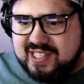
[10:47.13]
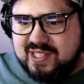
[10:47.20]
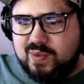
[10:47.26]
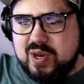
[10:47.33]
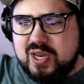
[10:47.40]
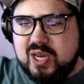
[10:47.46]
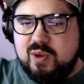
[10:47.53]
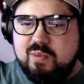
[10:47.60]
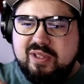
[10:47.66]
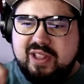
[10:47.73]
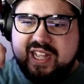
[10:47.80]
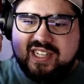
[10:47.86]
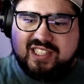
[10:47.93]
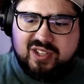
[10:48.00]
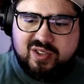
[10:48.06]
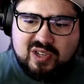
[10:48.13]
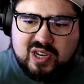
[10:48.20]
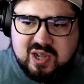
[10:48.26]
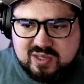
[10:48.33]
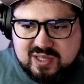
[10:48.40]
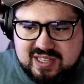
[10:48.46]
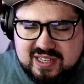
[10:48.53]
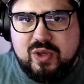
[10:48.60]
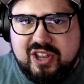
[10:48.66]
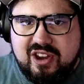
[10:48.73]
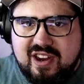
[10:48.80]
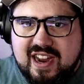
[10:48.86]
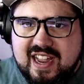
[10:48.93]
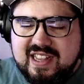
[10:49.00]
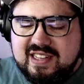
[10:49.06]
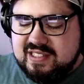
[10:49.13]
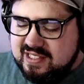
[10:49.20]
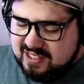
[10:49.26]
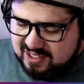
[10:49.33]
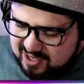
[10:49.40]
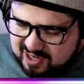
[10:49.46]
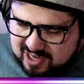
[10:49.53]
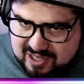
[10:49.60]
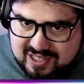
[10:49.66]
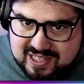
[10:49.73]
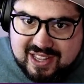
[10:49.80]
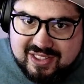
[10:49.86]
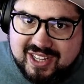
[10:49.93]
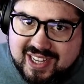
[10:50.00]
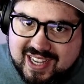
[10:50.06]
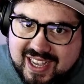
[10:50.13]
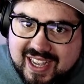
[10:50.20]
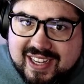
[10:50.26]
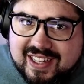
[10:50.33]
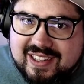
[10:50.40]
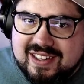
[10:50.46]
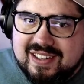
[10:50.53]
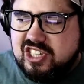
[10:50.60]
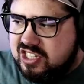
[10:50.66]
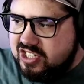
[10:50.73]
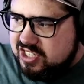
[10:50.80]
it's when you play 2 notes with your hands, 2 notes on the kick.